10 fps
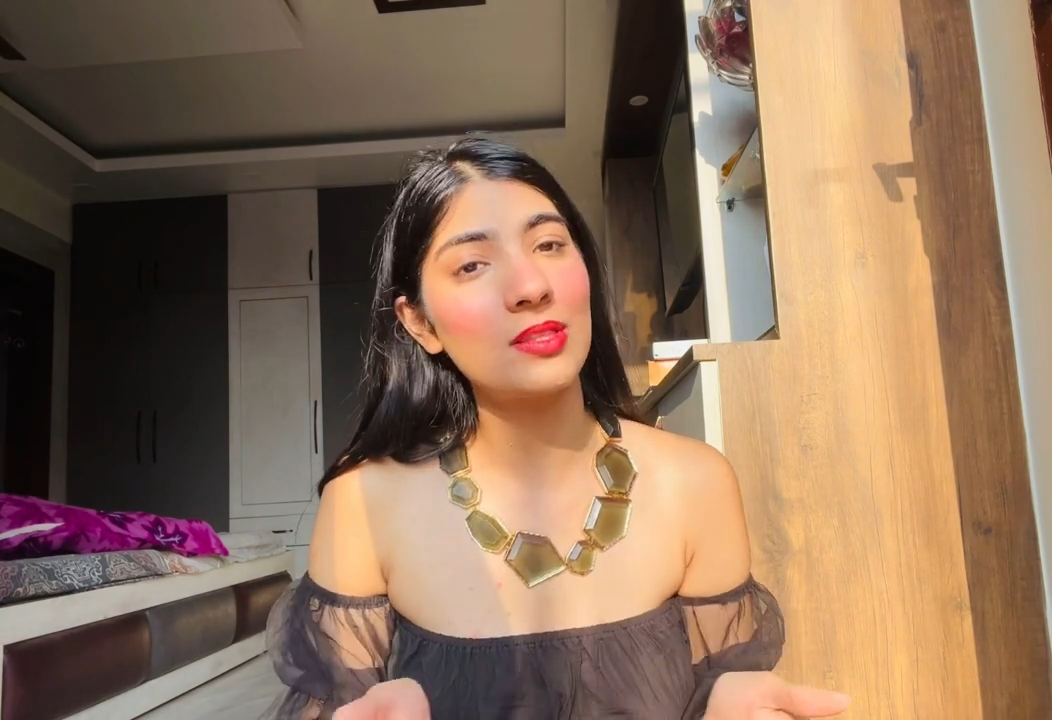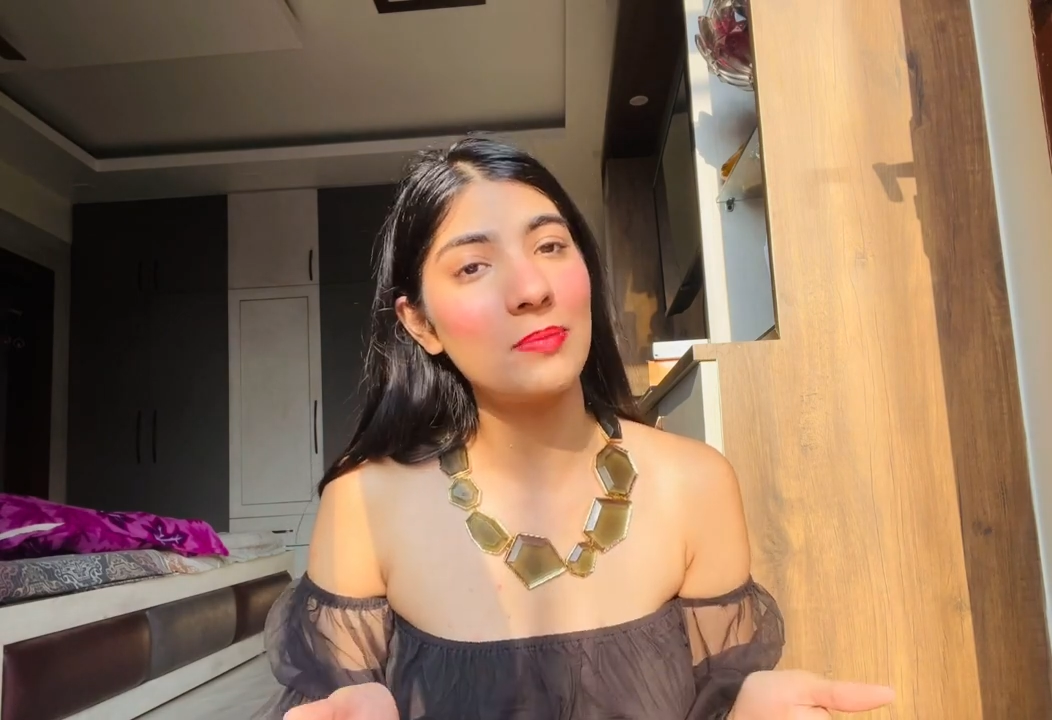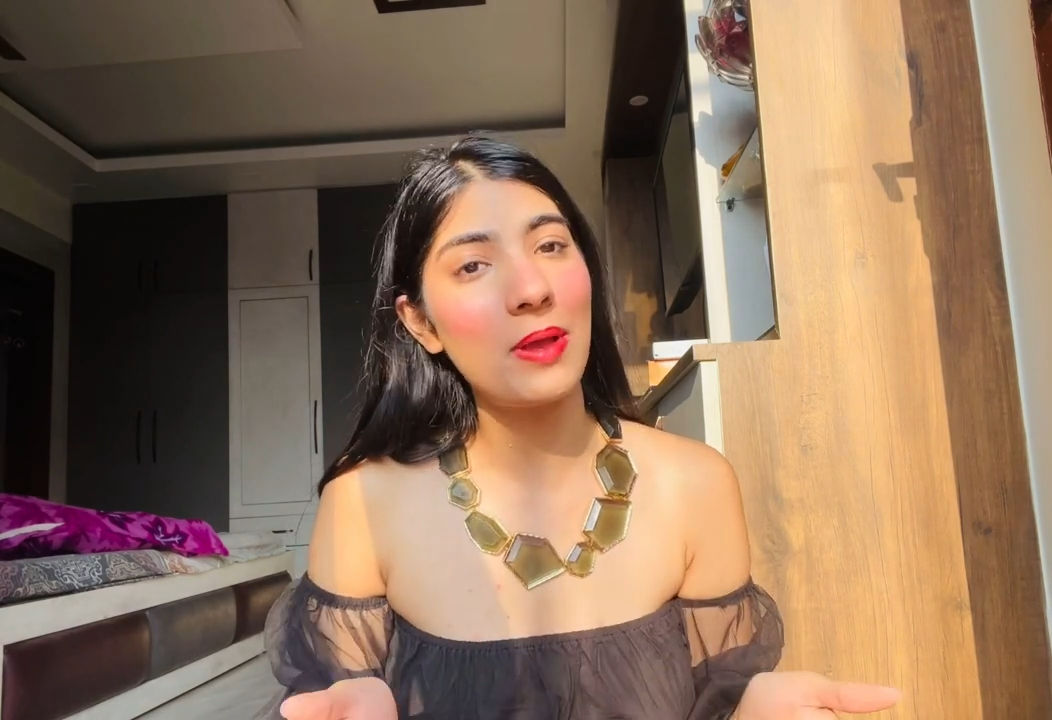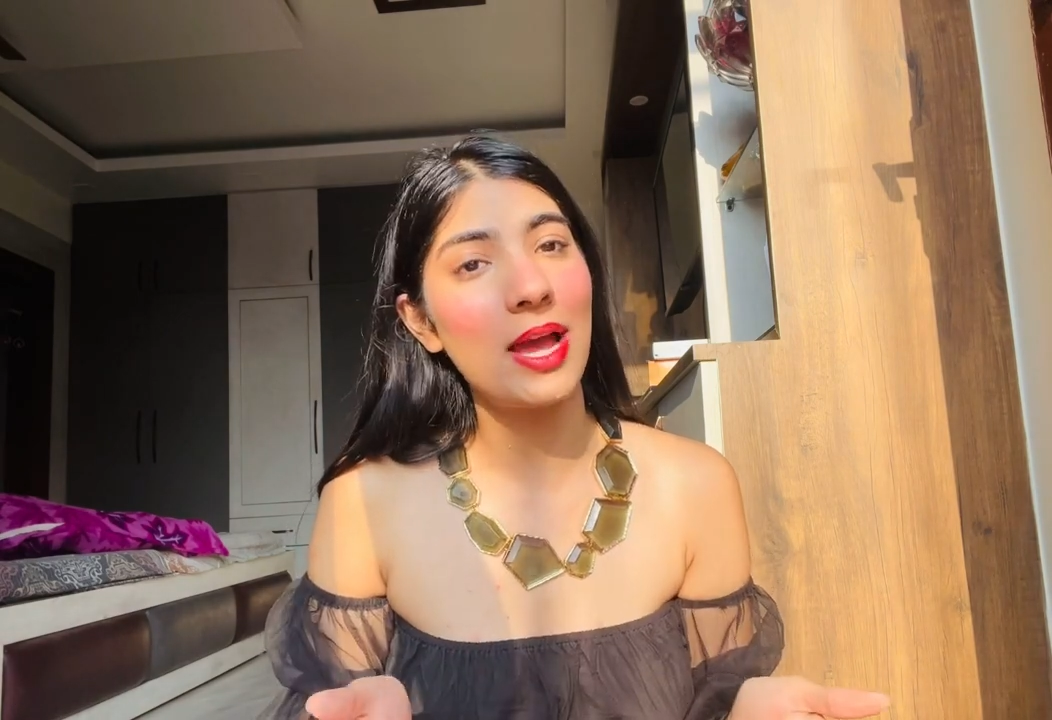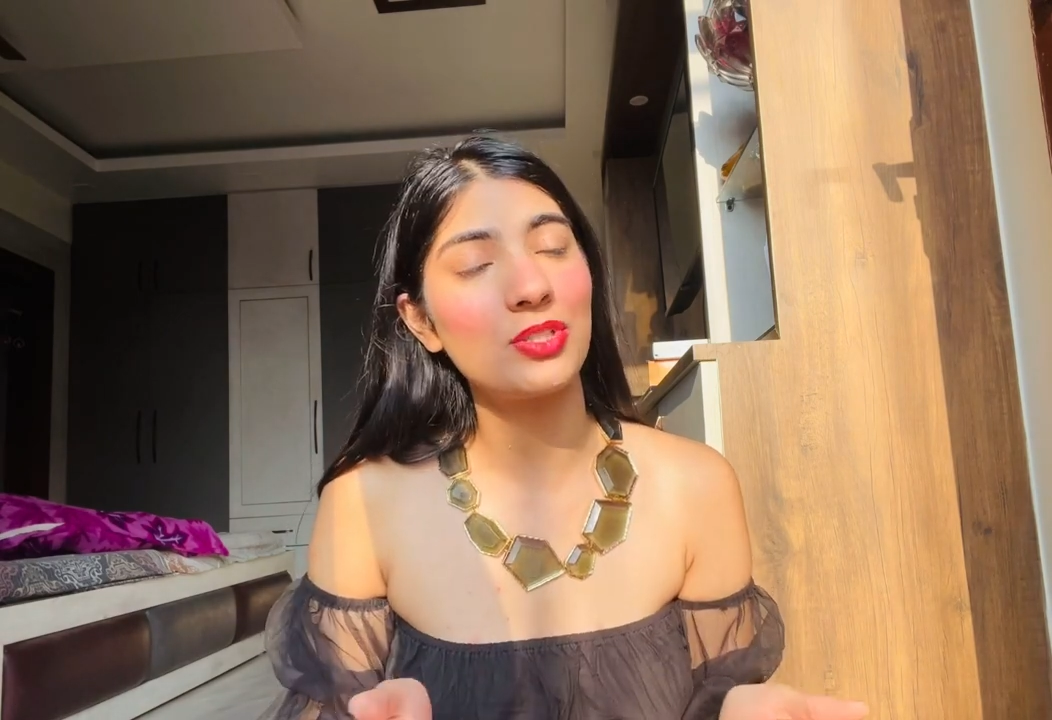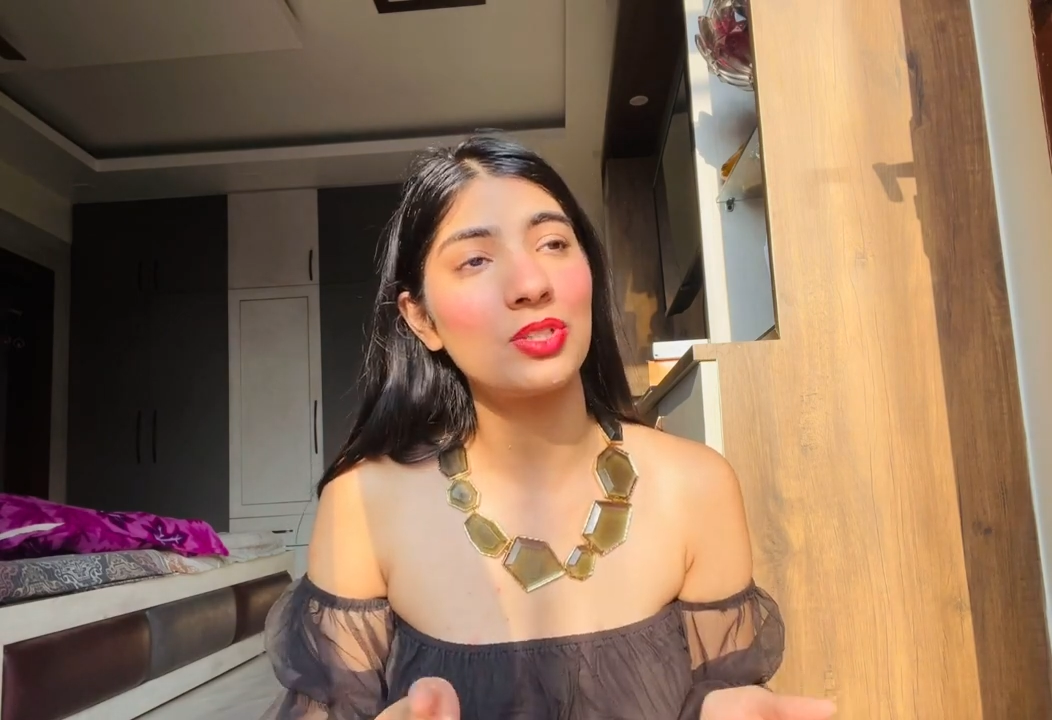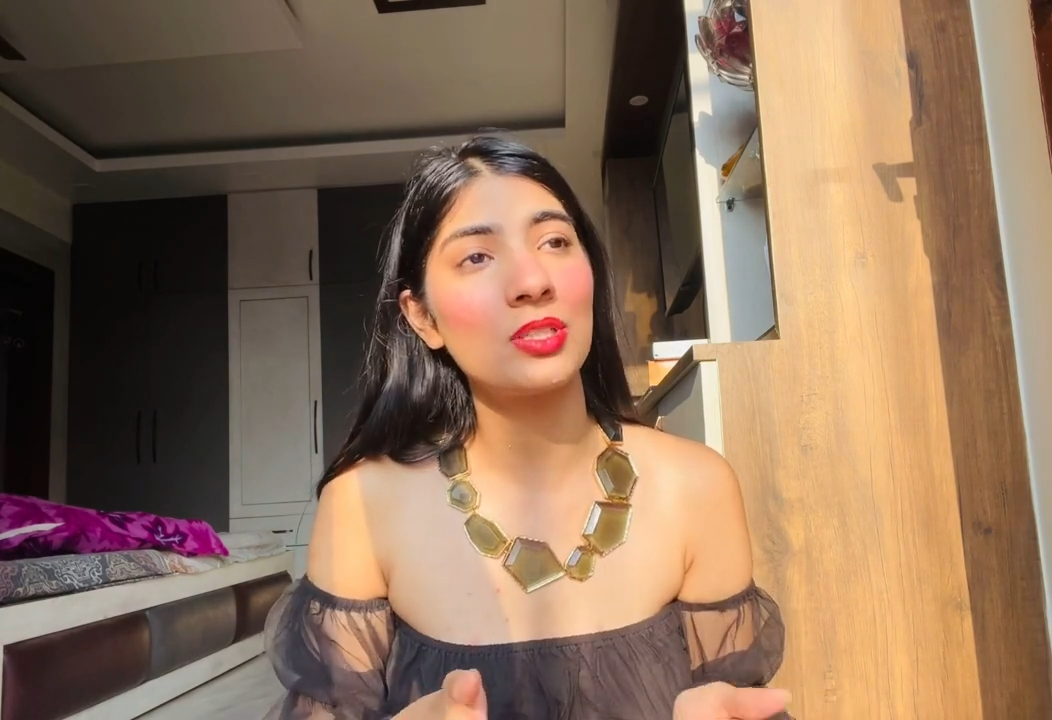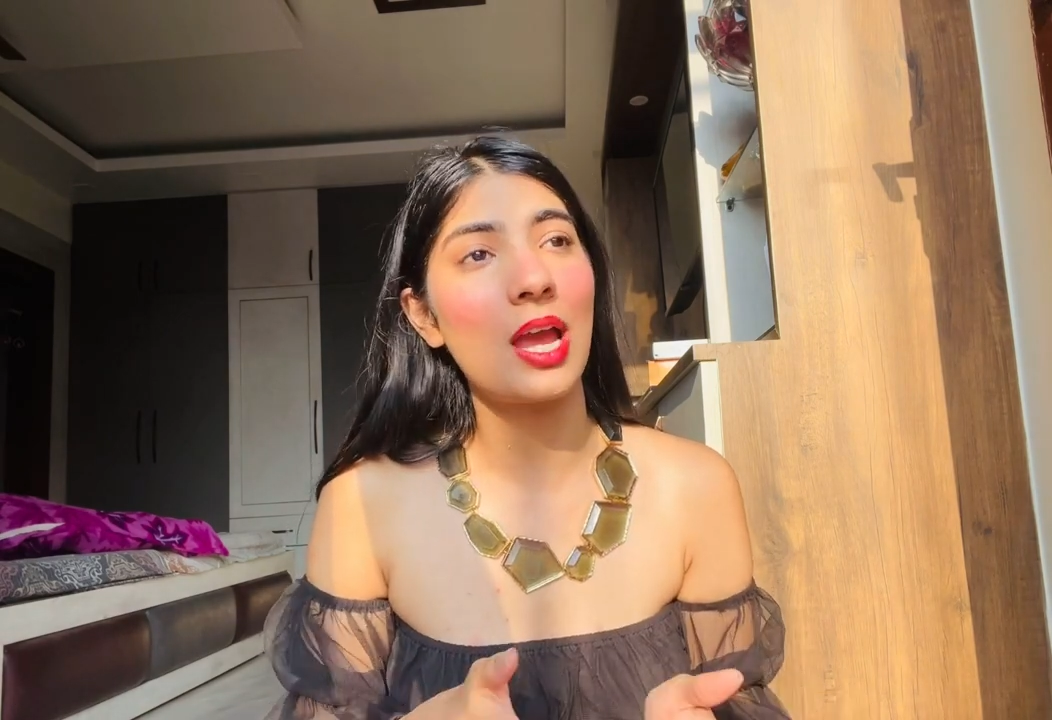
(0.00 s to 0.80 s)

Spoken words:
in the pageant,